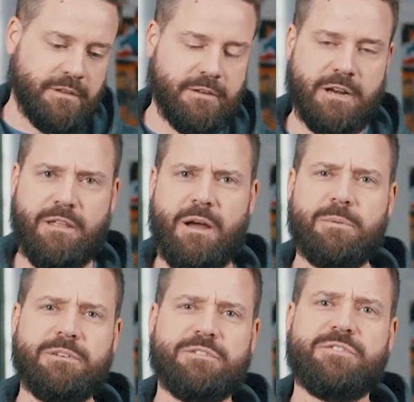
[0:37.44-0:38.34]
I
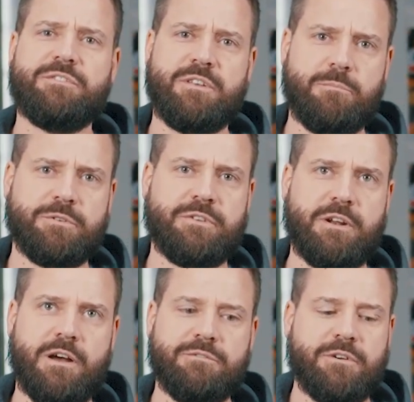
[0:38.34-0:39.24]
believe it's
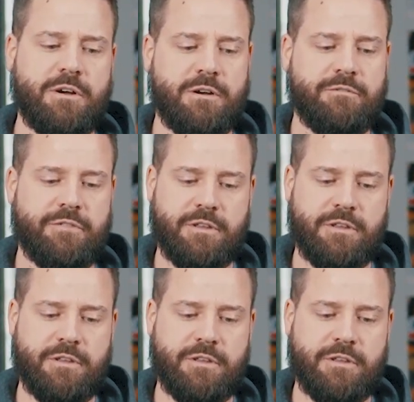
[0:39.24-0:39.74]
15% off of